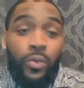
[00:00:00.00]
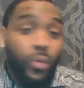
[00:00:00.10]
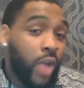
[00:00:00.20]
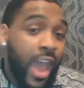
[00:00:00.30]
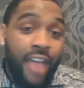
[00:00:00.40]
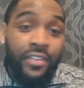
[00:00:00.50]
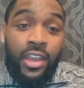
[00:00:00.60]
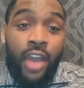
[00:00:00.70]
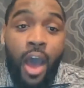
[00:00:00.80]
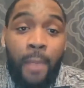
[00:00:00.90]
having
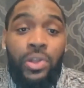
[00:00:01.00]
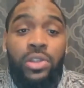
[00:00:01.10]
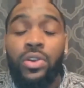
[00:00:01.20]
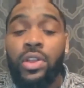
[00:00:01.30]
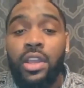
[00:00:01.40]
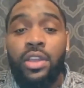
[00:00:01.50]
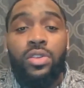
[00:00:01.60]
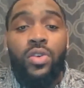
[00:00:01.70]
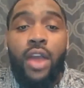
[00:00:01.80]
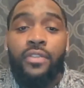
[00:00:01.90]
opportunities through
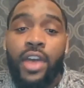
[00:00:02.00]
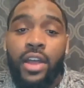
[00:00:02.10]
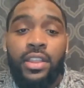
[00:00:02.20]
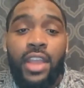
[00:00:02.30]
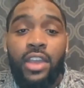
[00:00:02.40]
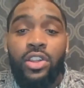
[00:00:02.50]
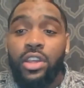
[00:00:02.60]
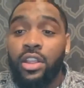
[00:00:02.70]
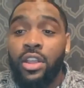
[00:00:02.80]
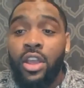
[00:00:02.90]
our
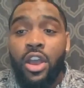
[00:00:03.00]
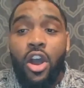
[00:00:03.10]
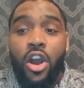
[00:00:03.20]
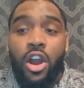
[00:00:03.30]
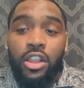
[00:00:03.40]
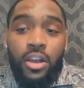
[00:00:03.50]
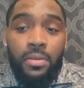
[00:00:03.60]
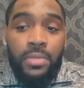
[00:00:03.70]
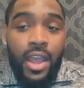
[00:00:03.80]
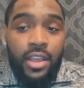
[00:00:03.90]
foundation, our
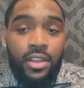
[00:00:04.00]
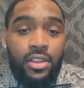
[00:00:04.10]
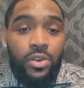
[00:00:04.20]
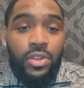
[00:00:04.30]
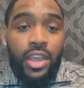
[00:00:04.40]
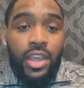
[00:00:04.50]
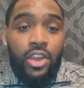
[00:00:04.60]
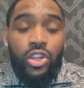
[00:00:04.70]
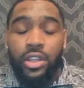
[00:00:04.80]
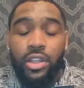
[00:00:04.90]
alumni
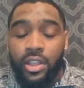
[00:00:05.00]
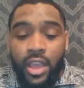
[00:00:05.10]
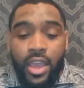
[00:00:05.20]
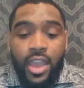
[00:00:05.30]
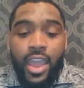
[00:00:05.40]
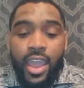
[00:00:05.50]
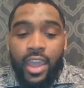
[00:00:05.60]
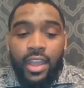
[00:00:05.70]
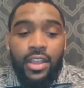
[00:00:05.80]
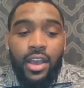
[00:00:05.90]
association,
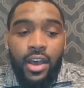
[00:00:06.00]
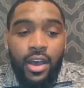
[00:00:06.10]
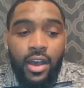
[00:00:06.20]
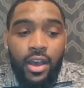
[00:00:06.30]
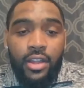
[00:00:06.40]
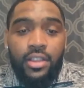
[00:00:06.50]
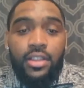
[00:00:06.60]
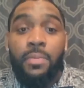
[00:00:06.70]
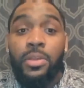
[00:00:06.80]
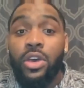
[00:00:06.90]
and
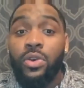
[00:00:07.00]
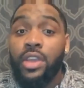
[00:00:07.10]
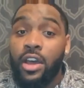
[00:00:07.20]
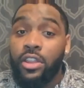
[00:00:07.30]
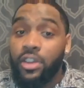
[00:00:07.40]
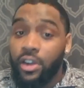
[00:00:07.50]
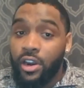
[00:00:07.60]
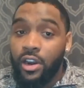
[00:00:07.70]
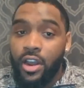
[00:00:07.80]
some of those other